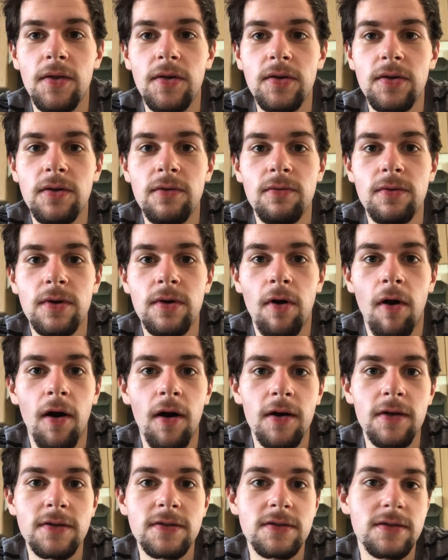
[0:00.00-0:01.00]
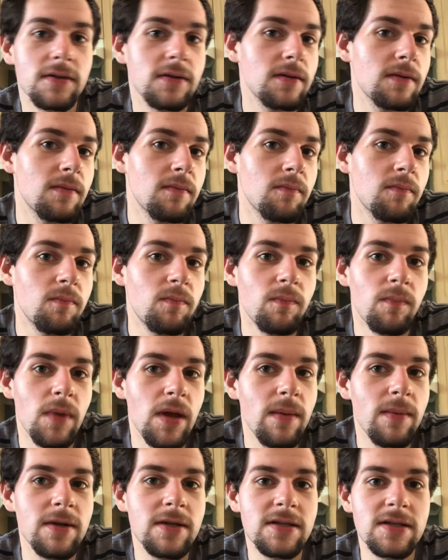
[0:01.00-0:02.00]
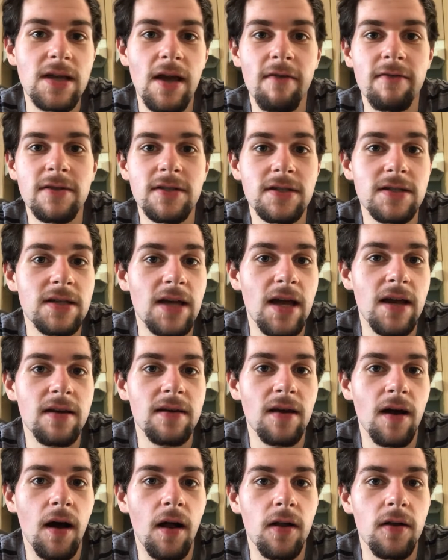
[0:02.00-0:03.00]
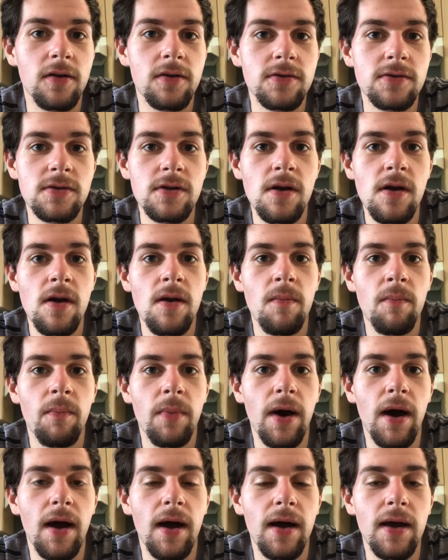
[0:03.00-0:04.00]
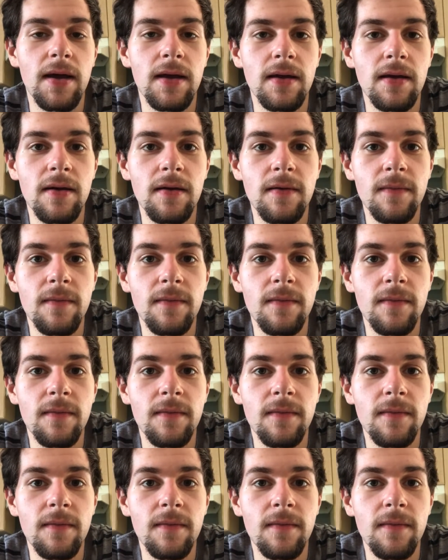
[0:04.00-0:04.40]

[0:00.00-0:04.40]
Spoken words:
you would cost maybe $7 to $10 by